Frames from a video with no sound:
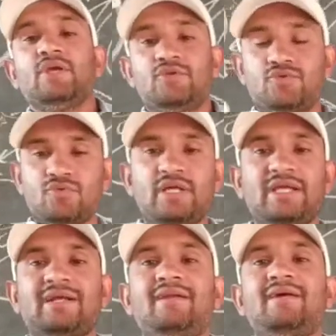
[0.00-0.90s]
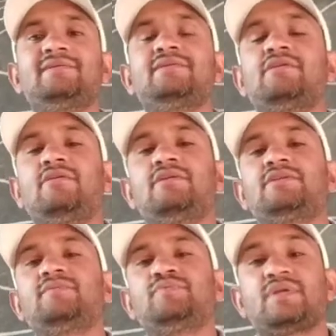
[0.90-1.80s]
Today class
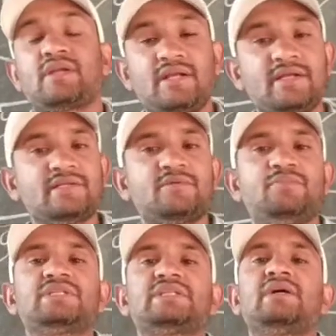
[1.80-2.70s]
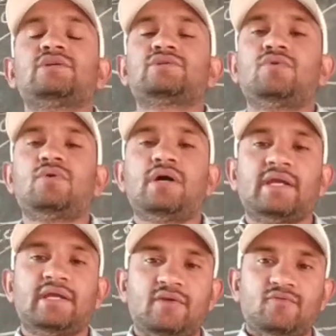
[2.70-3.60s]
concepts related bits also
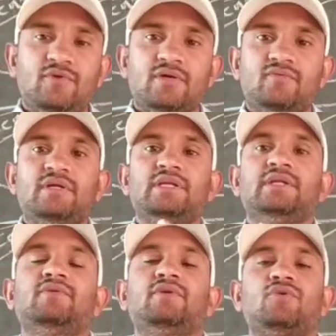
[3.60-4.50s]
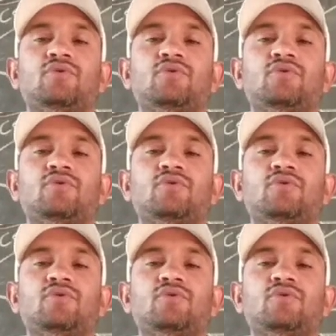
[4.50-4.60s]
I can forward in our